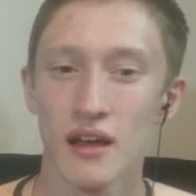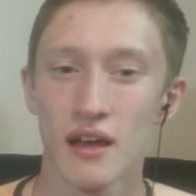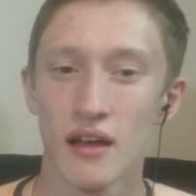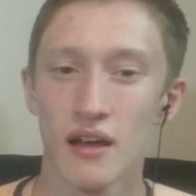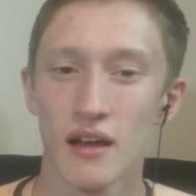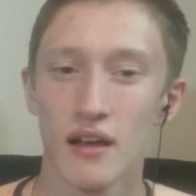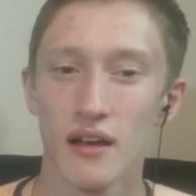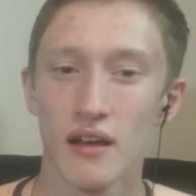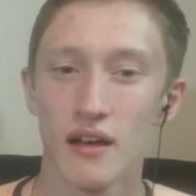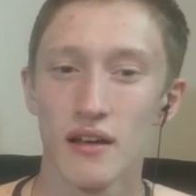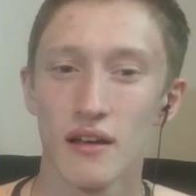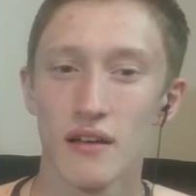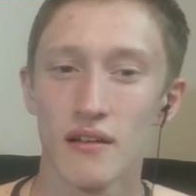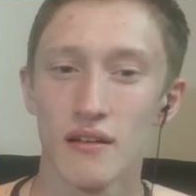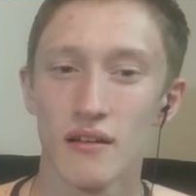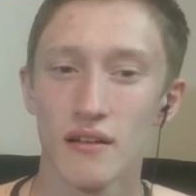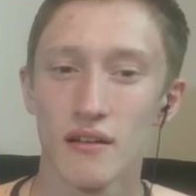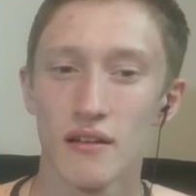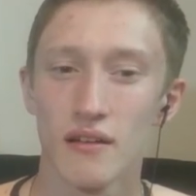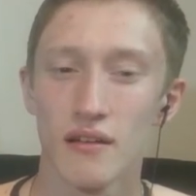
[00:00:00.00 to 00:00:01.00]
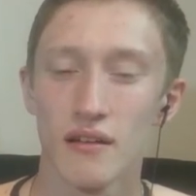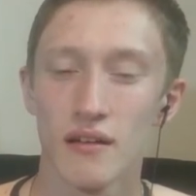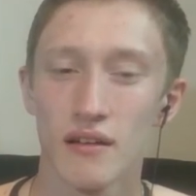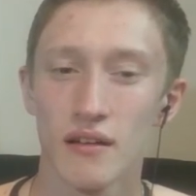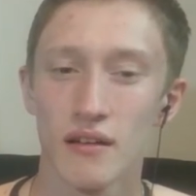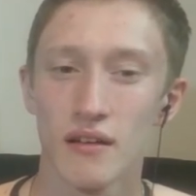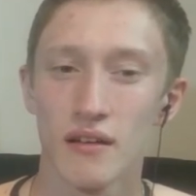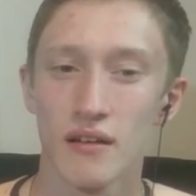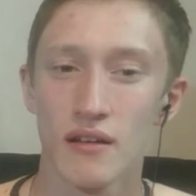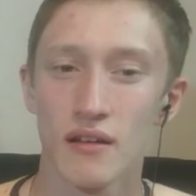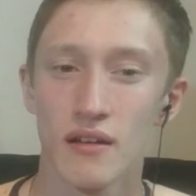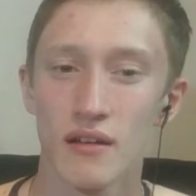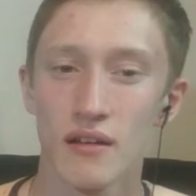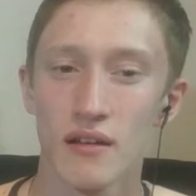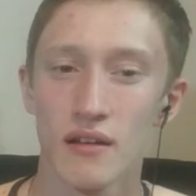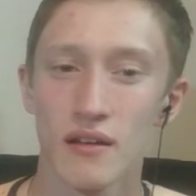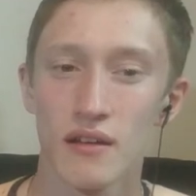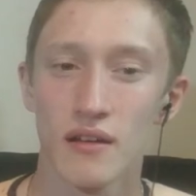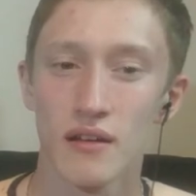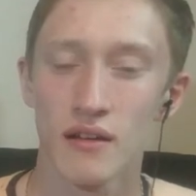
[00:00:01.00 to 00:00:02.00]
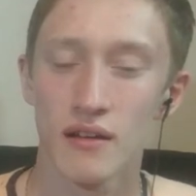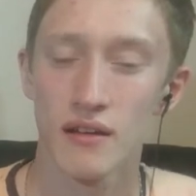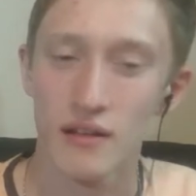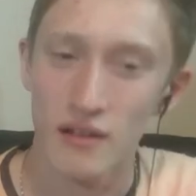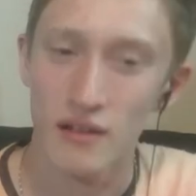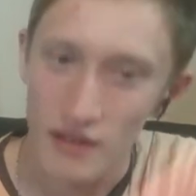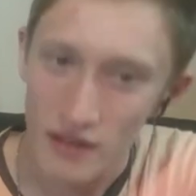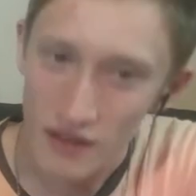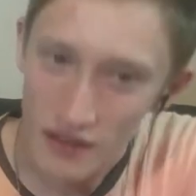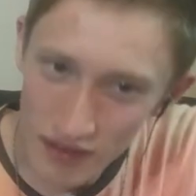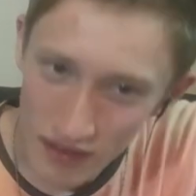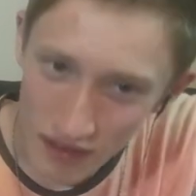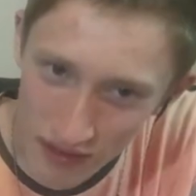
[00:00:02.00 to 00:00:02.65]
(silent)